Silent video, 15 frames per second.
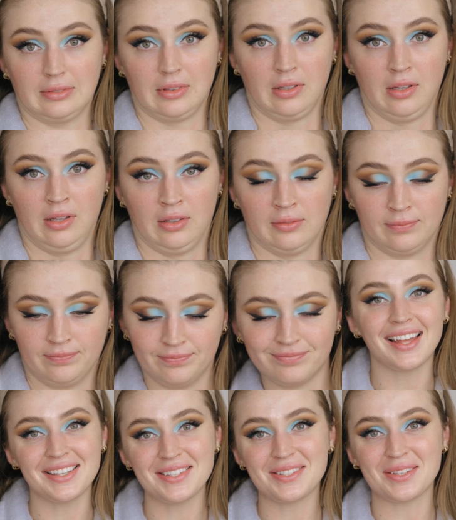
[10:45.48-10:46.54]
eye.
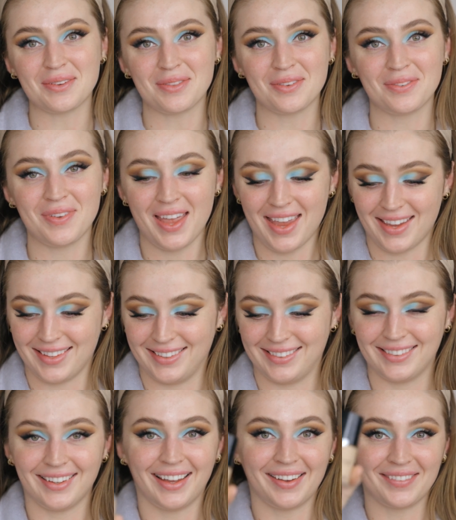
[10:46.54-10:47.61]
Let's do the
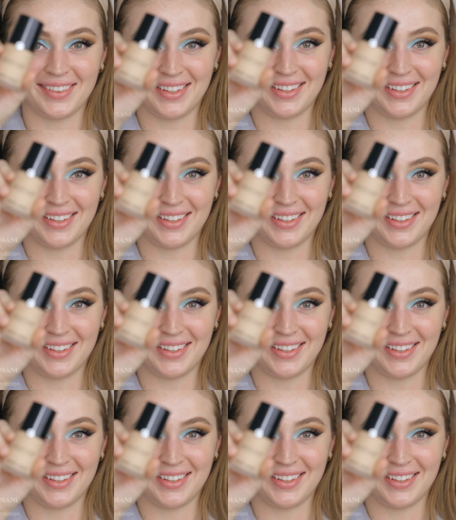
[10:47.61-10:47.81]
face. I'm gonna